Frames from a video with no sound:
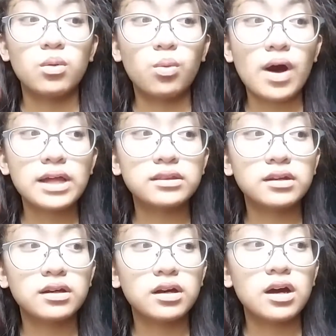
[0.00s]

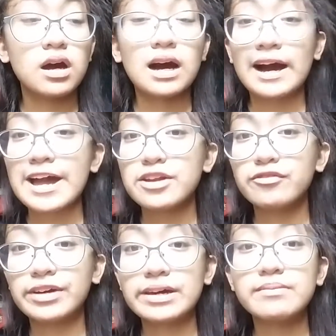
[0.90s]
what kind
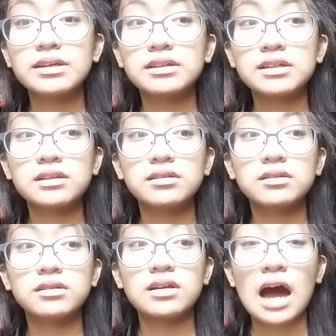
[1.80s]
of game is it.
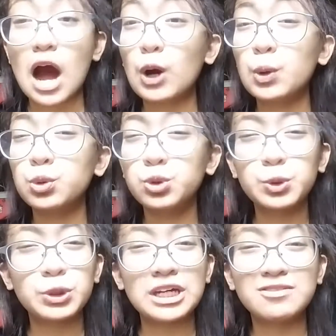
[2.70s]
How
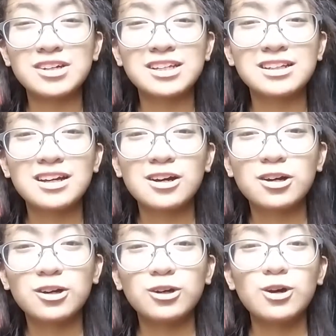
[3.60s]
do you even
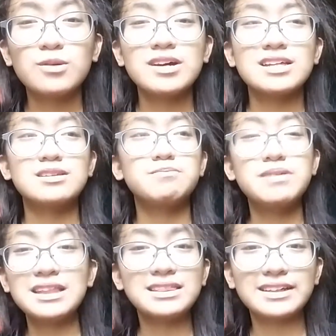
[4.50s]
go and
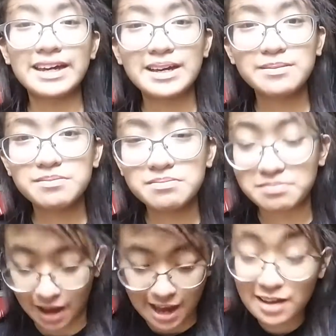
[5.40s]
beat the game?
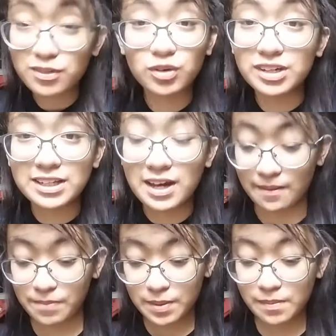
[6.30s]
I have no idea.
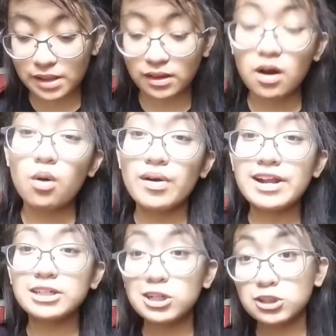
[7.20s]
But
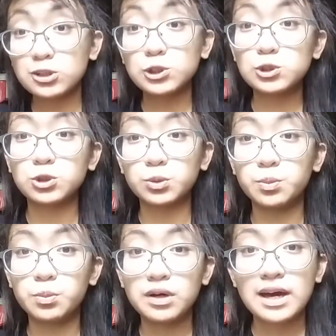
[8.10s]
when I search on YouTube,
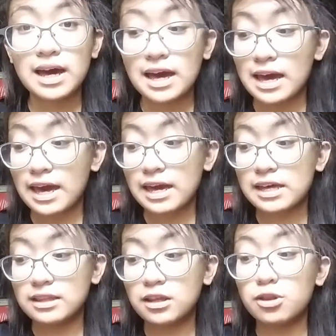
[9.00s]

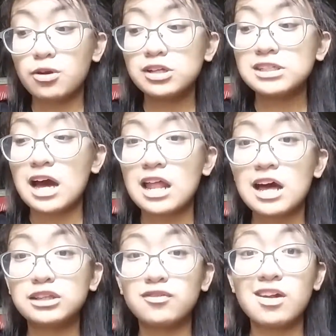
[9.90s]
and there's a
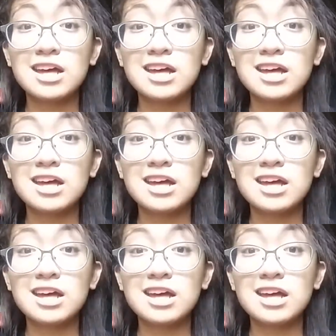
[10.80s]
lot of